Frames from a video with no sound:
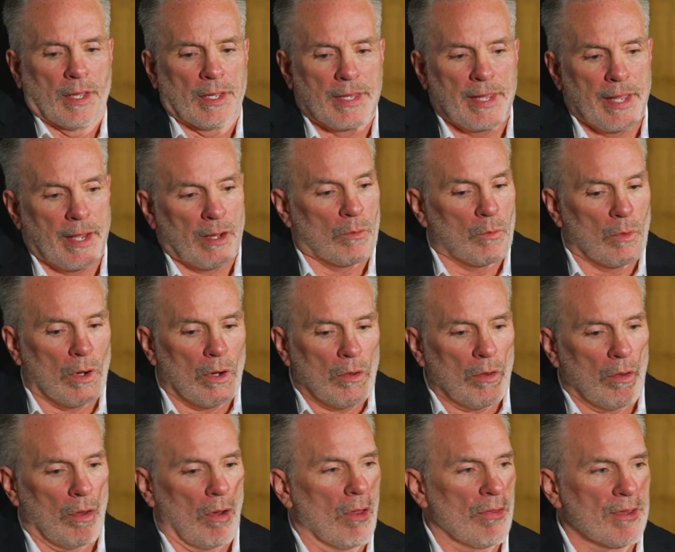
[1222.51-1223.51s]
Yeah,
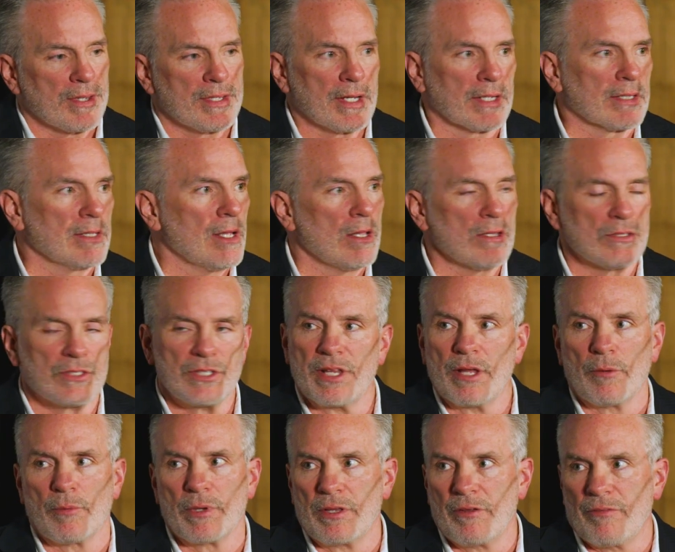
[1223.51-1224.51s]
well, all the technology
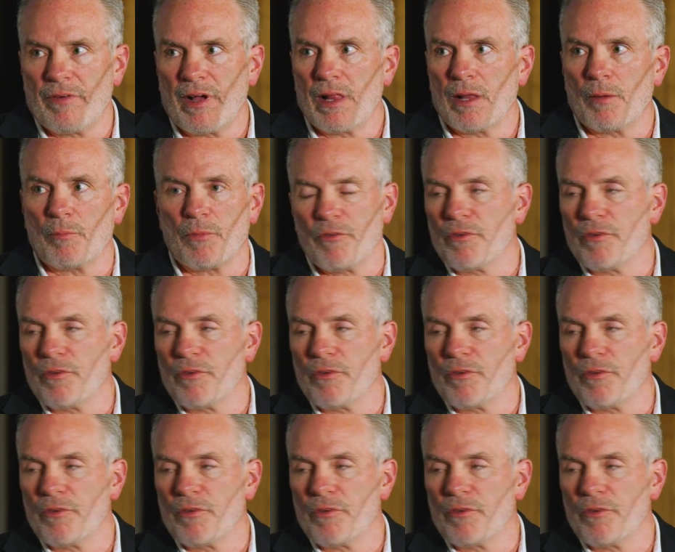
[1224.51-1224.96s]
that we develop,